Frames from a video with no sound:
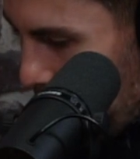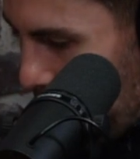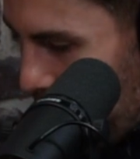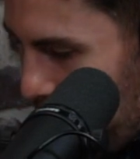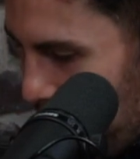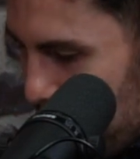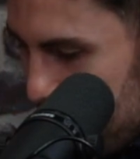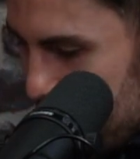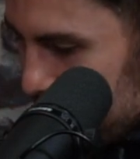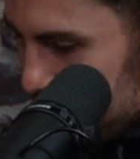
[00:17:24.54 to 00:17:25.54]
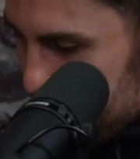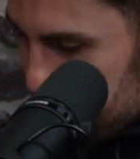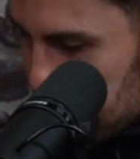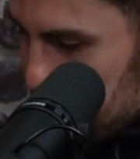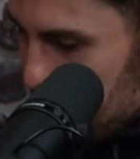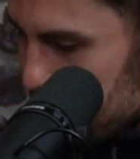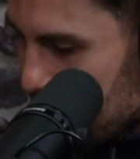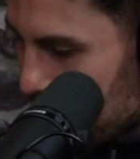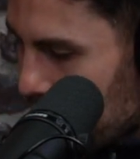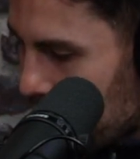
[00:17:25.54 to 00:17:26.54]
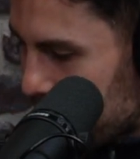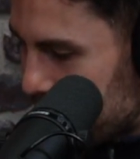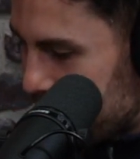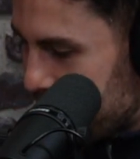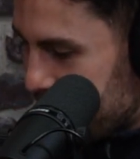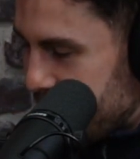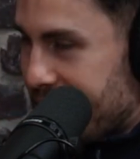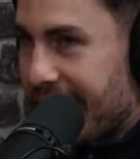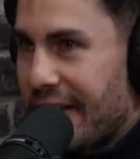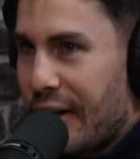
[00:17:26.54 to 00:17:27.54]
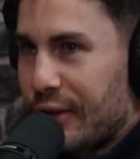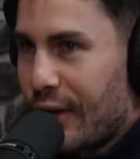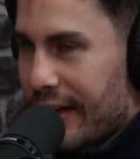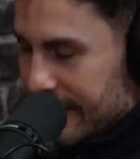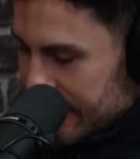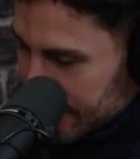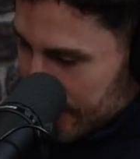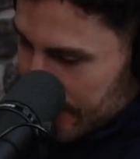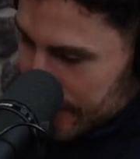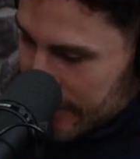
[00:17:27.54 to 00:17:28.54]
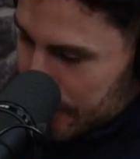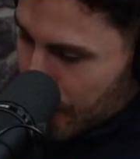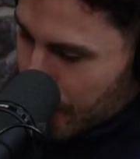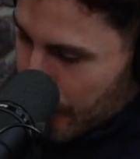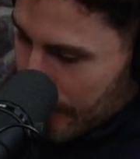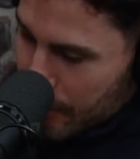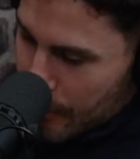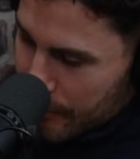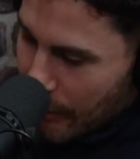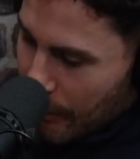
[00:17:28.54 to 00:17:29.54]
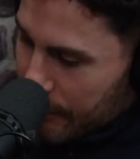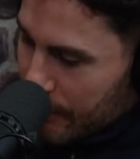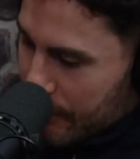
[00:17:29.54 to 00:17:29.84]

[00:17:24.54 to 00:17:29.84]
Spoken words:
many digits there are. I'd like the decimal point moved over a